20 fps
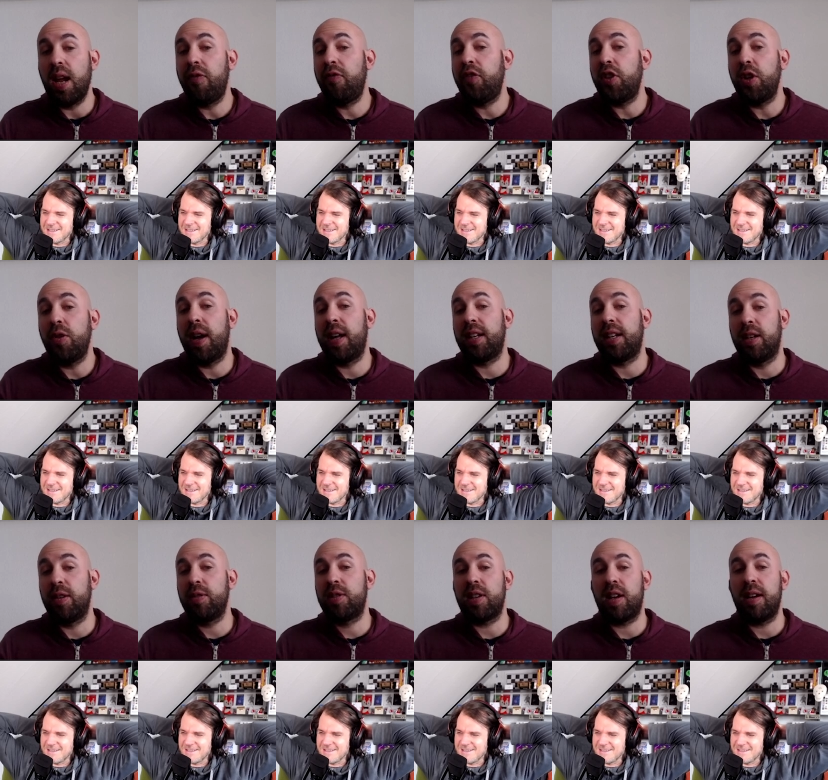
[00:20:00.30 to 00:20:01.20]
Speaker 1: If you had
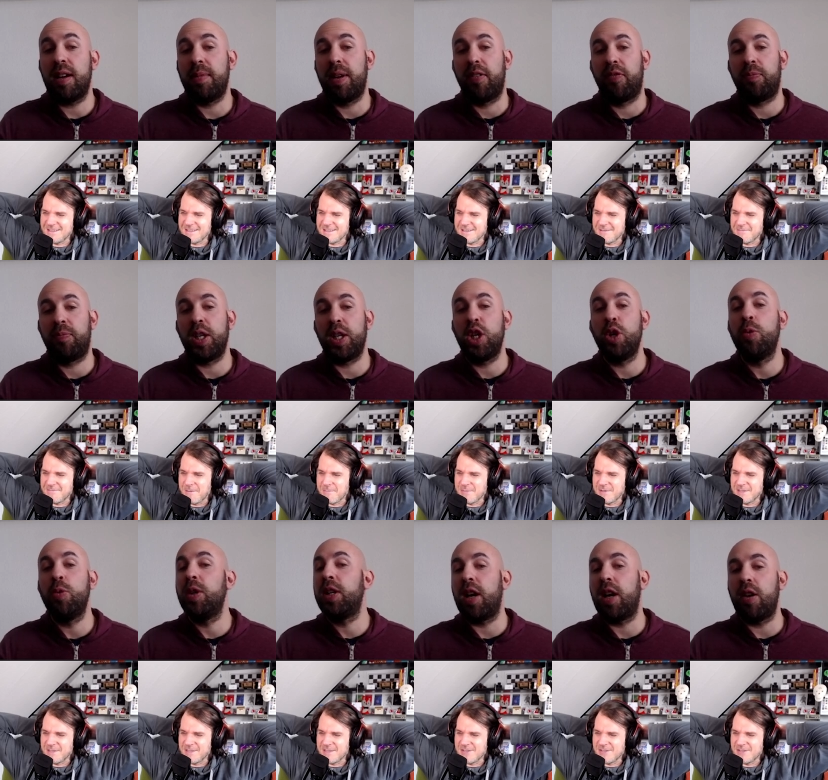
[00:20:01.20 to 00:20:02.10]
no time left, but
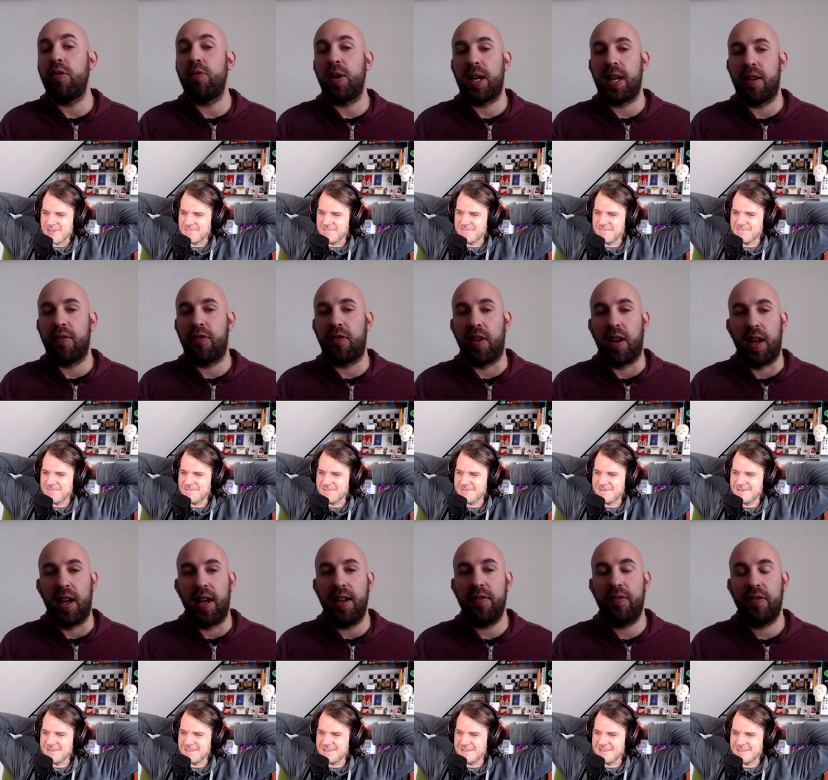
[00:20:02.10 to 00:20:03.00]
you would go rook
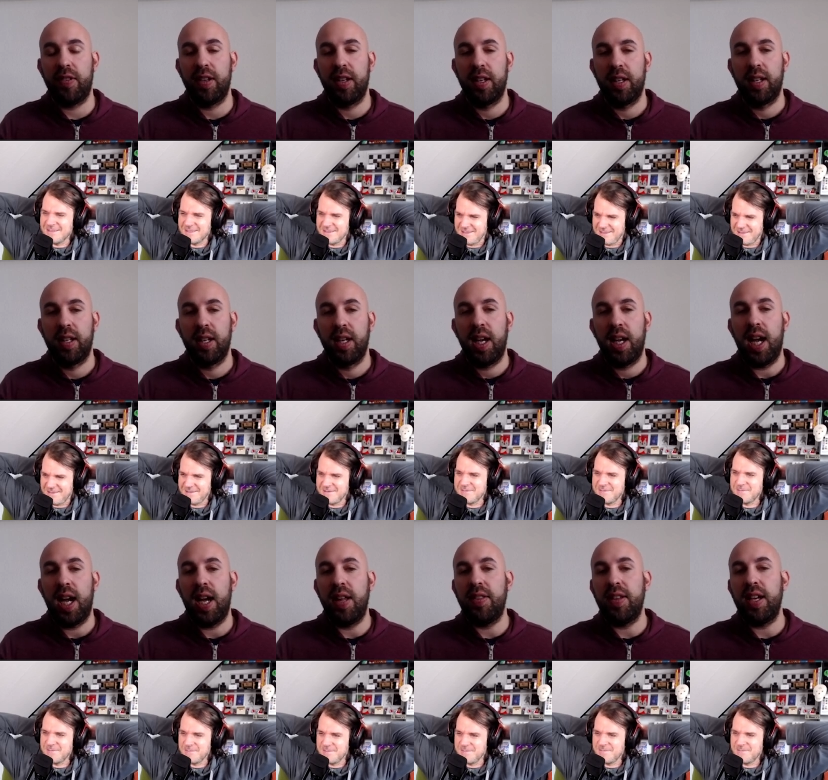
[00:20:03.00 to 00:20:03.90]
f5,
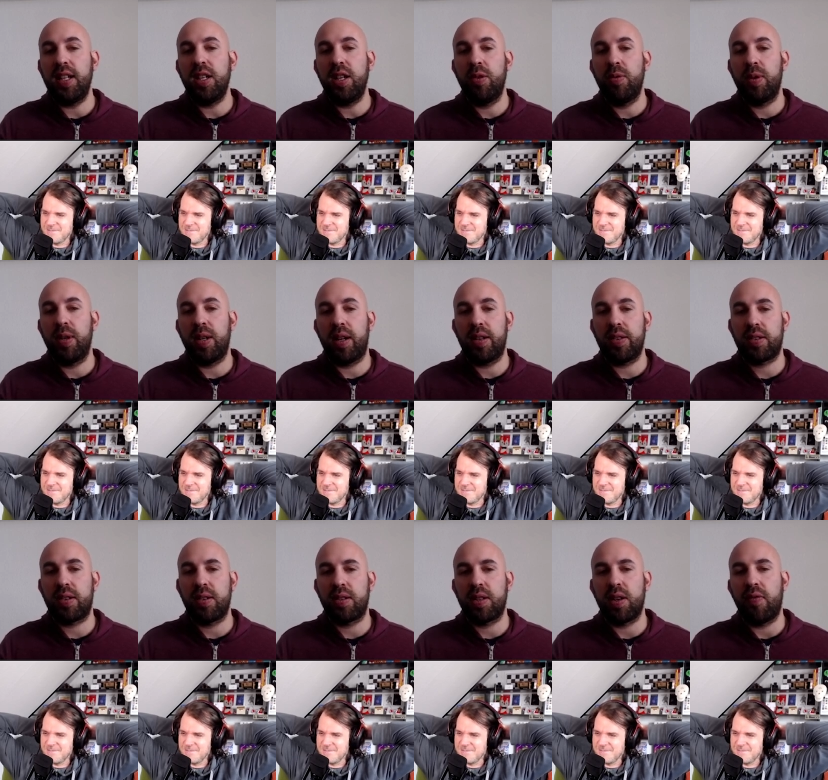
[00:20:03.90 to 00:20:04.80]
and then you would
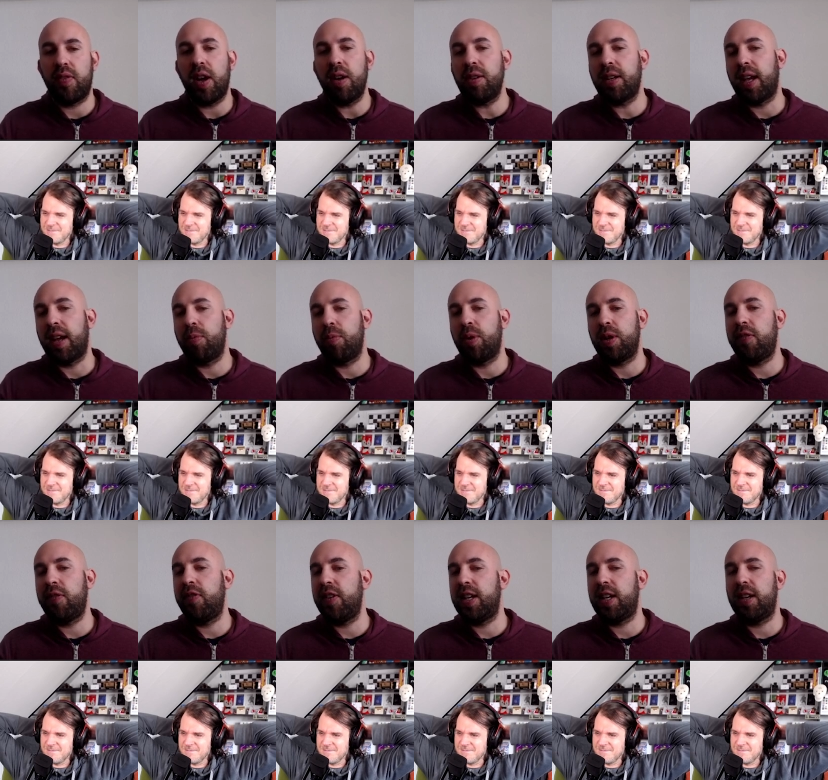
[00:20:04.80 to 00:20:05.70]
ask yourself, okay, what
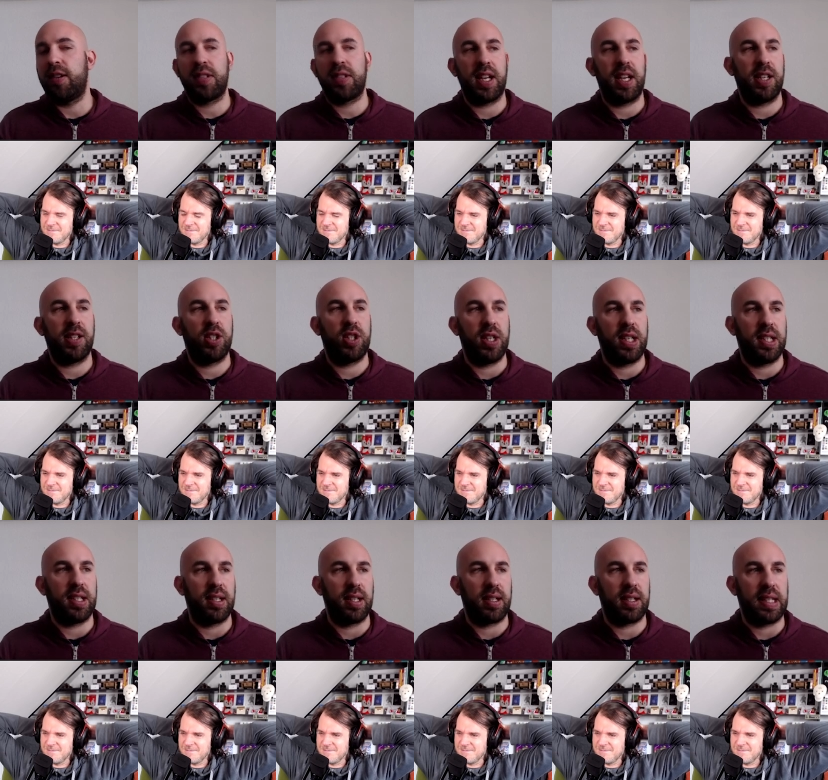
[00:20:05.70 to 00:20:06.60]
if he goes king
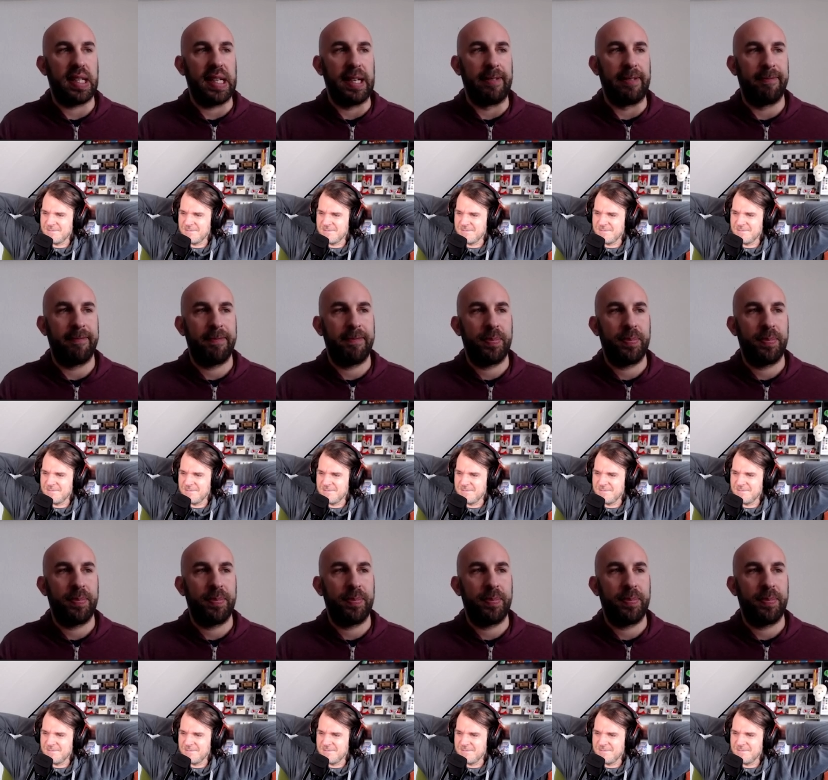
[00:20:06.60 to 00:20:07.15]
g6 here?